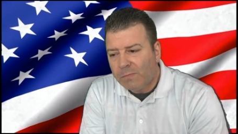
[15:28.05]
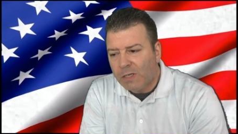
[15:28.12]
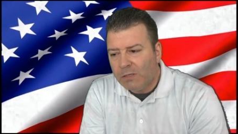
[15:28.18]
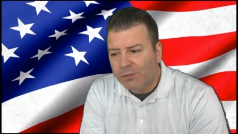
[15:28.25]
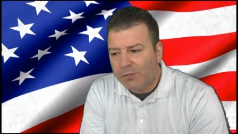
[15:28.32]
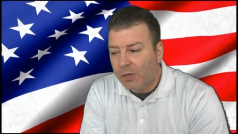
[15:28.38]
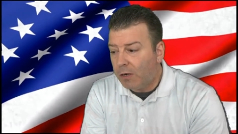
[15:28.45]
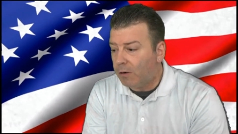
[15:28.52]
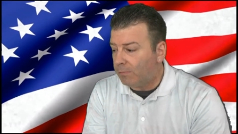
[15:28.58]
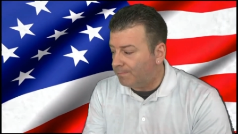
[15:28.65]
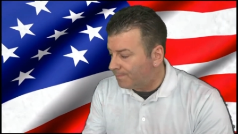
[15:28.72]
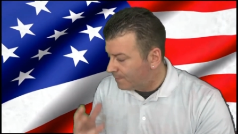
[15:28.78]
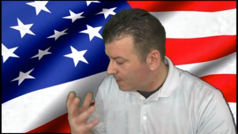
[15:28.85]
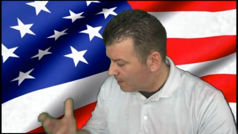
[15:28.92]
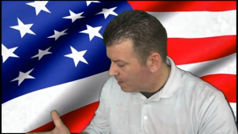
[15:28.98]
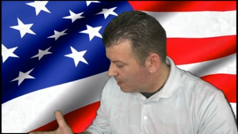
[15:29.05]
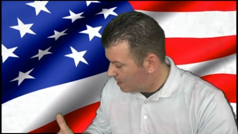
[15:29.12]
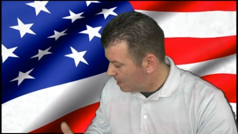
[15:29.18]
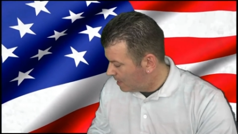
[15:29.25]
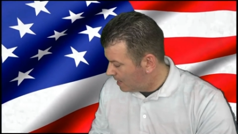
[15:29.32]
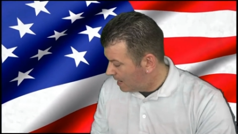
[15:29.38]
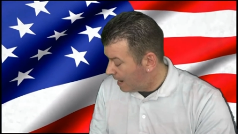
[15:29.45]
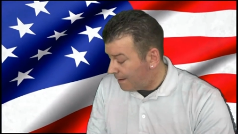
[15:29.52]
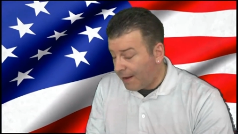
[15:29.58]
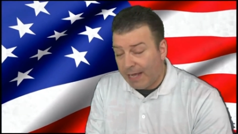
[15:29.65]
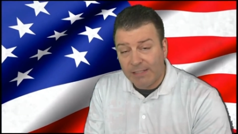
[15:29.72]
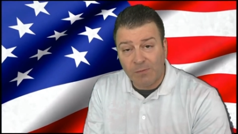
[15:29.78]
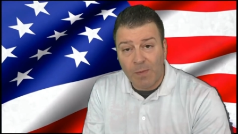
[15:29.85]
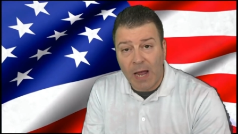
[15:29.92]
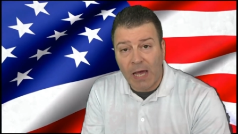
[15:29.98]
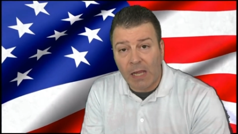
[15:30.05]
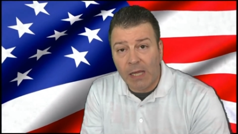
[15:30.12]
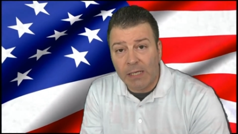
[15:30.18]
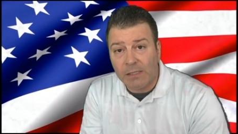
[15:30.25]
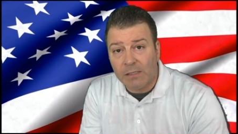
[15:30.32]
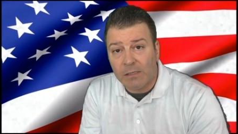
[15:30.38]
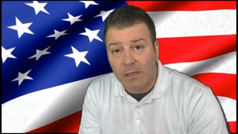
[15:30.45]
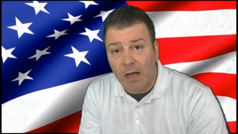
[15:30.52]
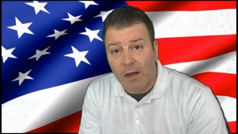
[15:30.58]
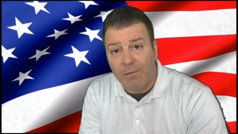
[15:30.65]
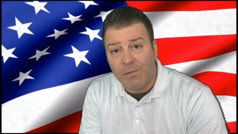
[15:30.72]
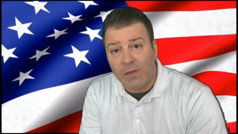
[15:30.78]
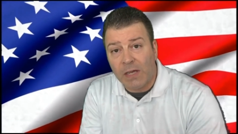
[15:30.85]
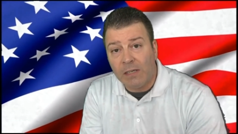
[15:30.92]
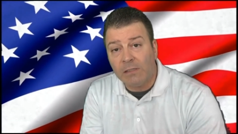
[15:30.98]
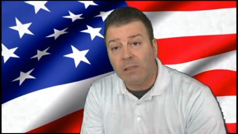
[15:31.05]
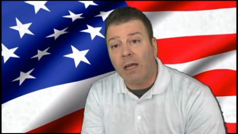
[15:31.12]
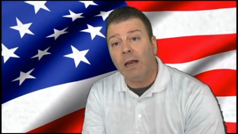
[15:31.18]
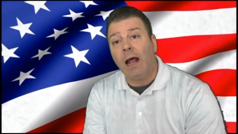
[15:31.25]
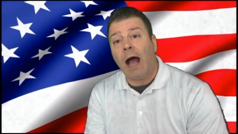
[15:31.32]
So that's my list of things that